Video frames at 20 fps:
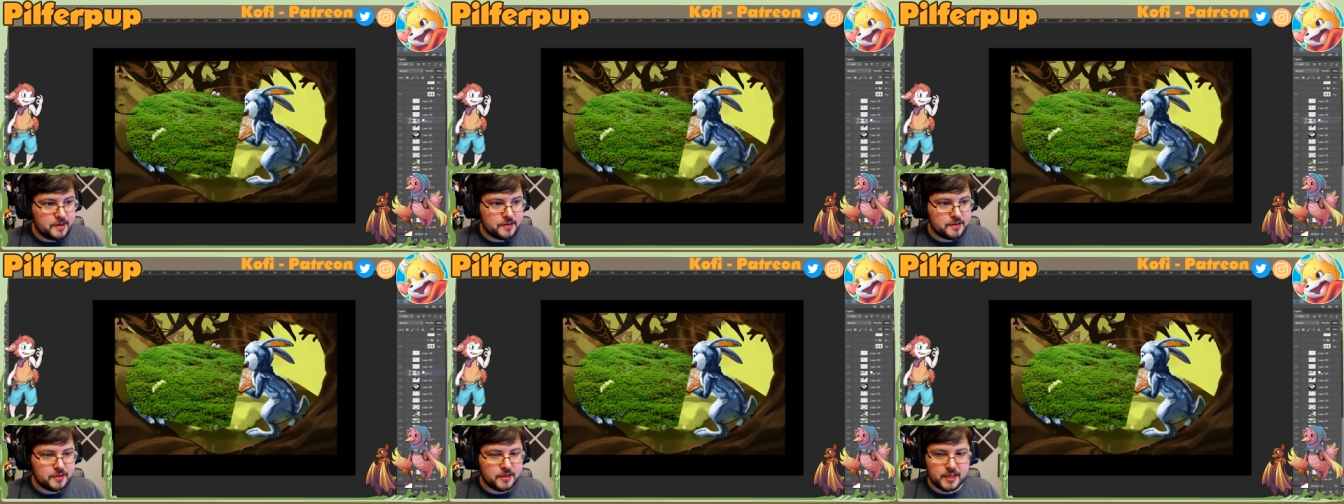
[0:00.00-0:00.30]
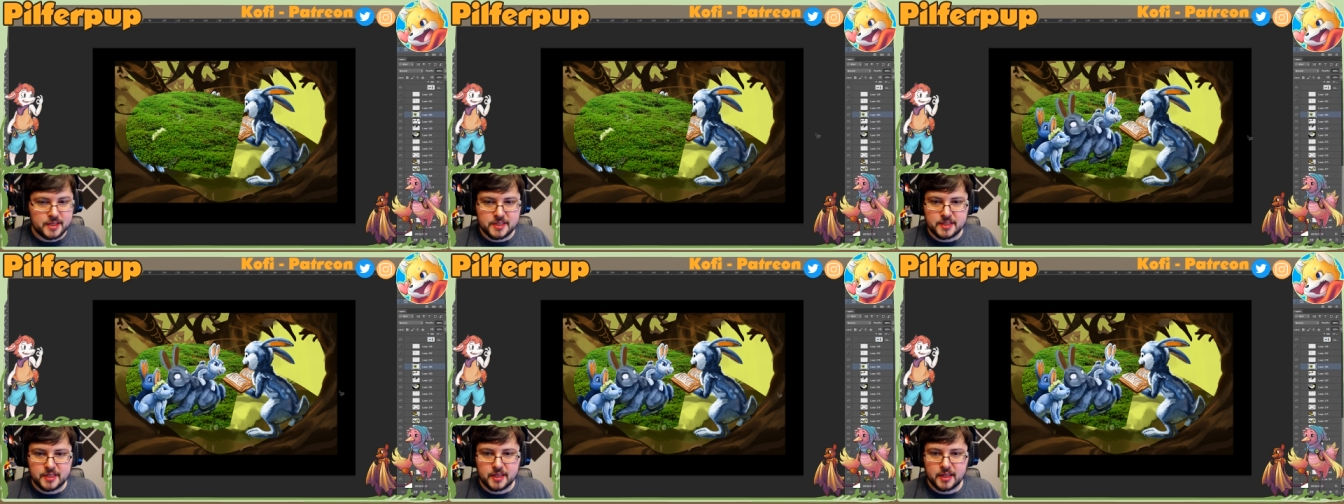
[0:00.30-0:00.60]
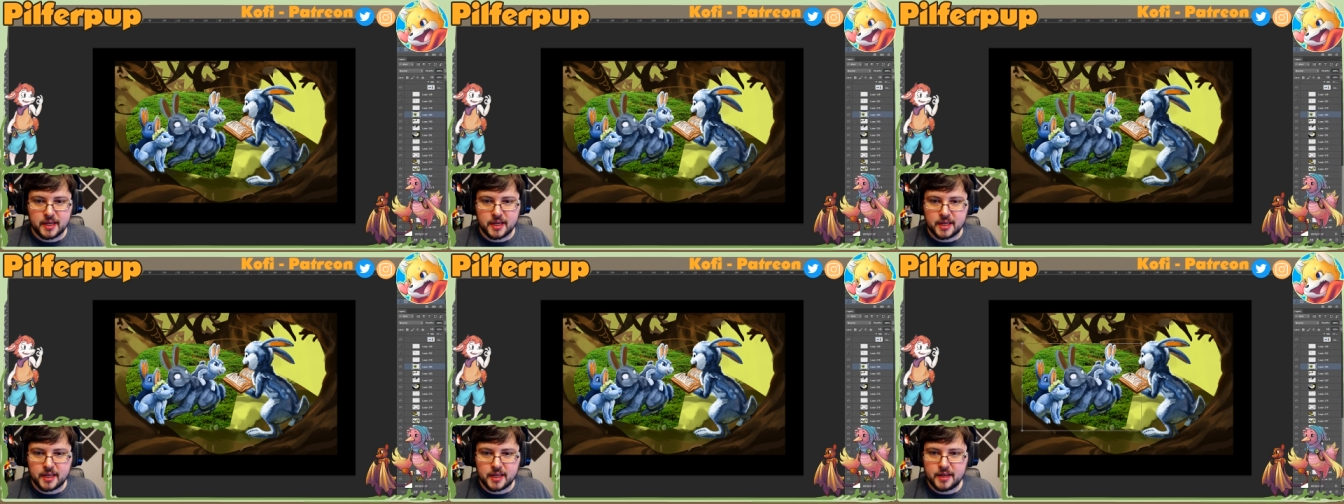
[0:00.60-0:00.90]
to, let's say
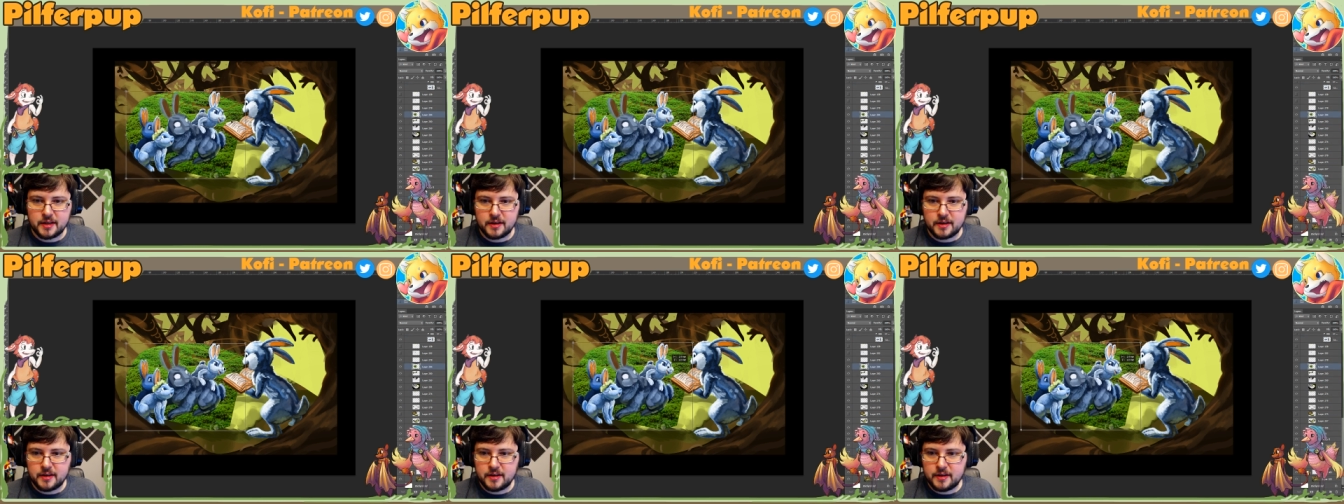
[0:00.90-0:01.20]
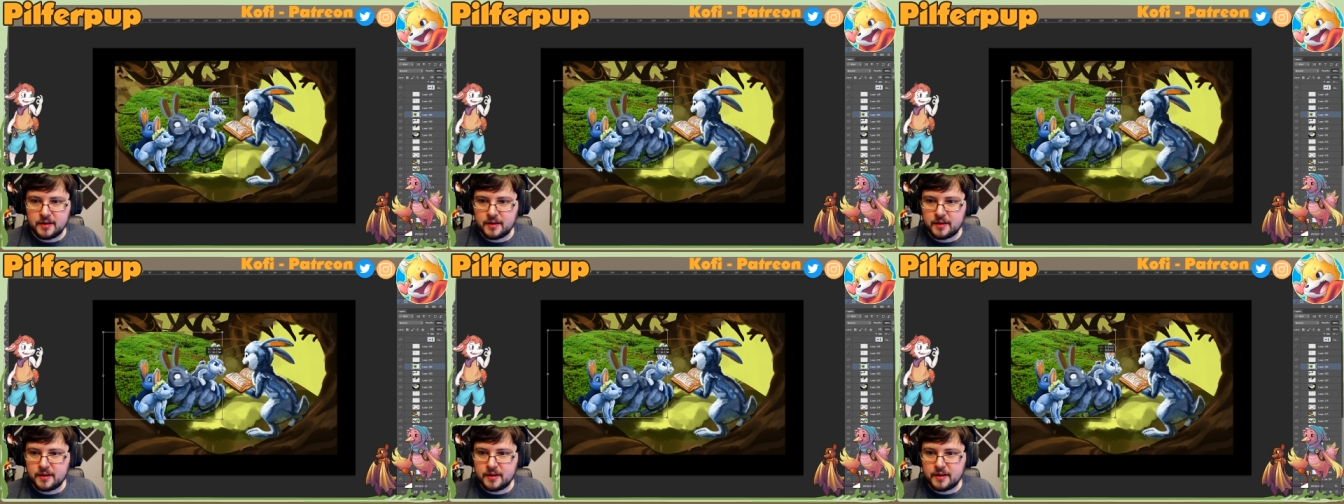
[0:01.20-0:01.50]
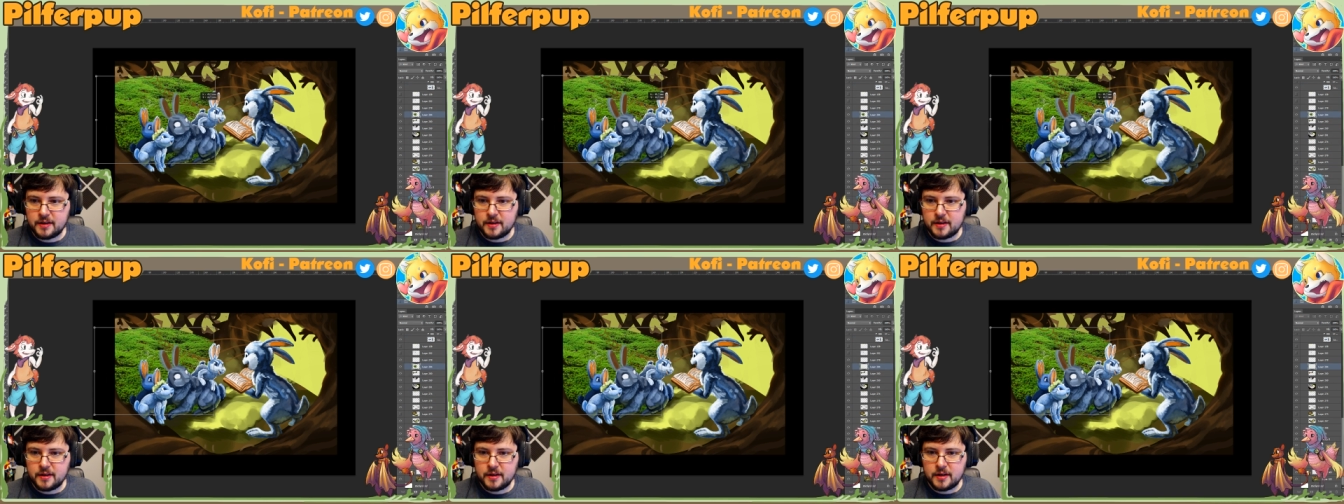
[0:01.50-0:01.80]
like here,
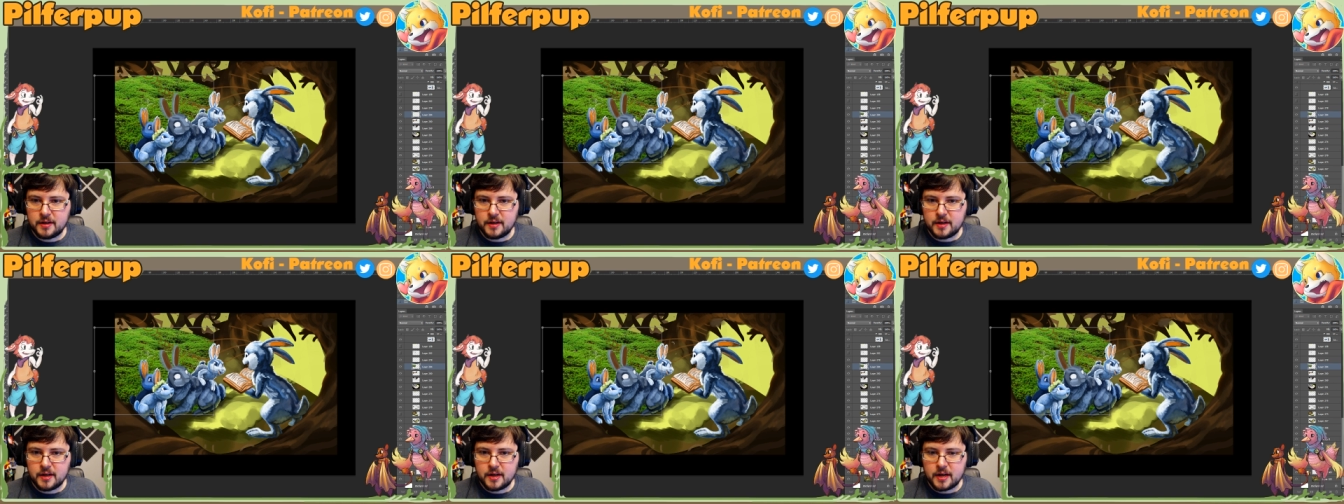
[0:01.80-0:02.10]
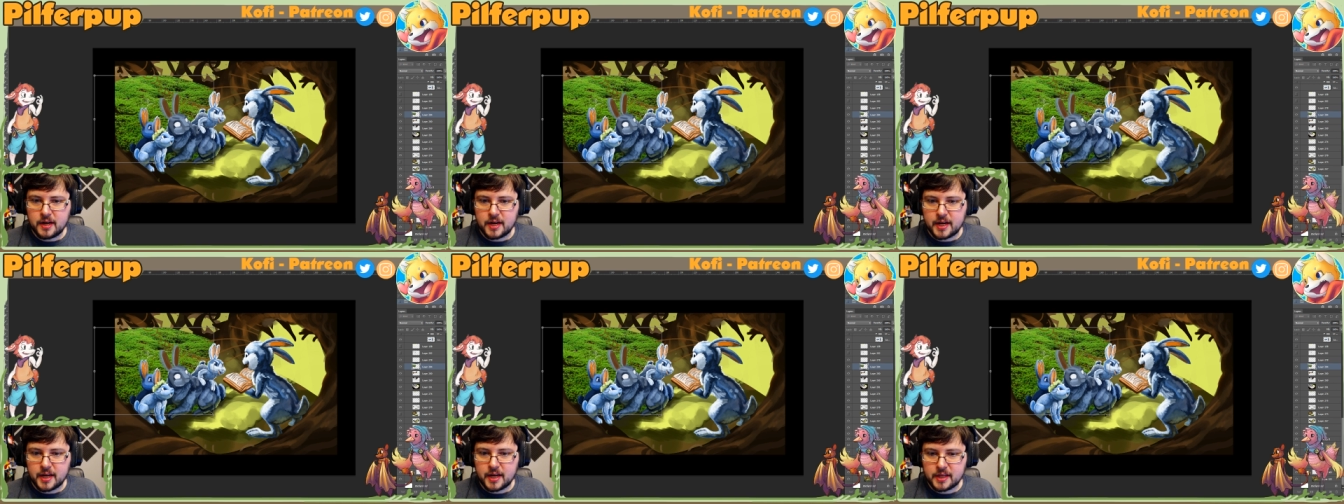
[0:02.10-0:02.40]
and